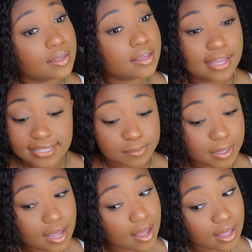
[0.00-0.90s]
It's
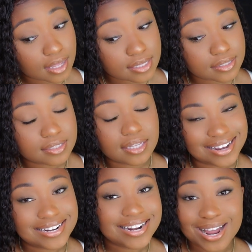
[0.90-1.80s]
because
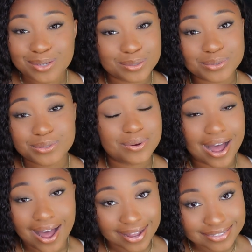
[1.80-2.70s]
I did not do too
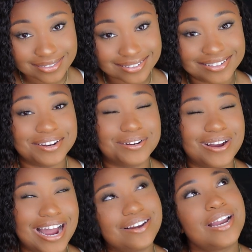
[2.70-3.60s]
hot in
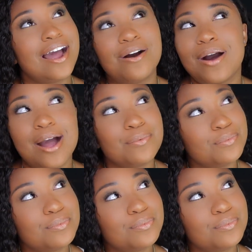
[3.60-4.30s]
undergrad. Now